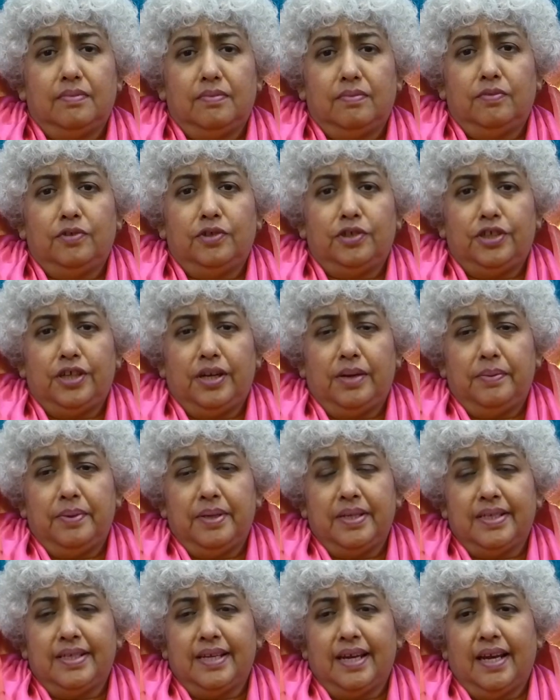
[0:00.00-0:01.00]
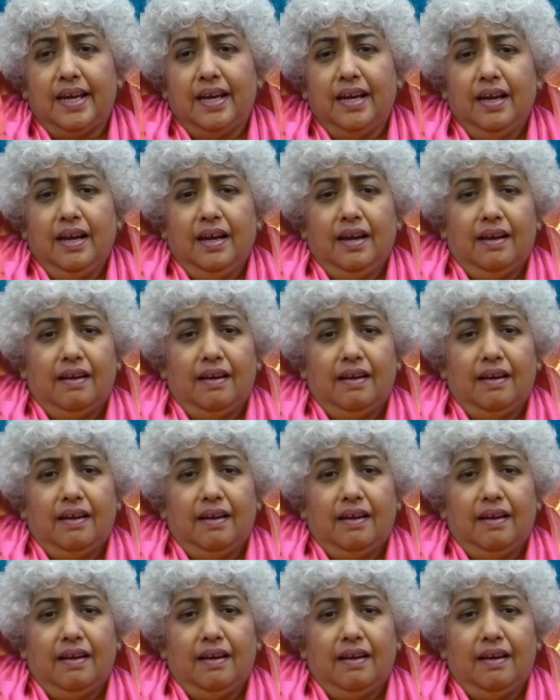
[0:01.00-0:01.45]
what shall we say,